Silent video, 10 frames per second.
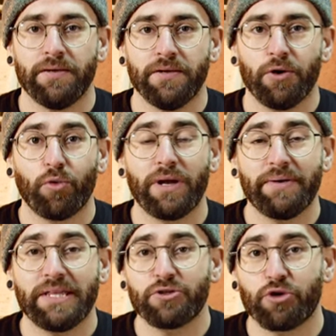Once we
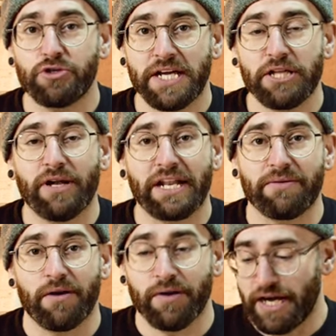got the burr on one
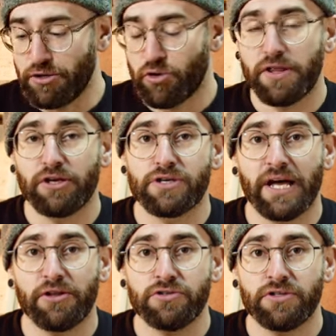side, we must
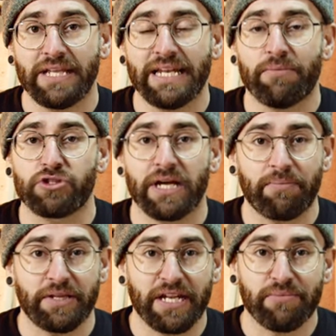repeat the process for
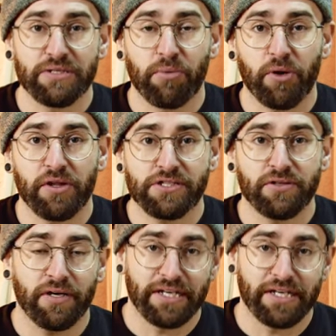the other side of the blade.